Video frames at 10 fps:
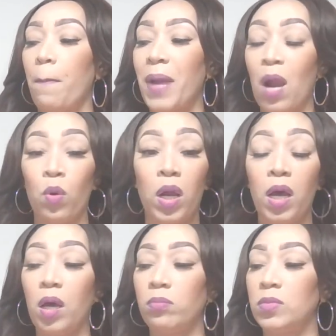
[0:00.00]
Power
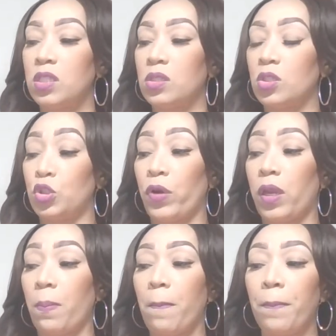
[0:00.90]
up. This is a
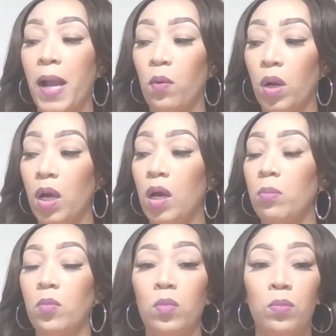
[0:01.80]
dream. Power up.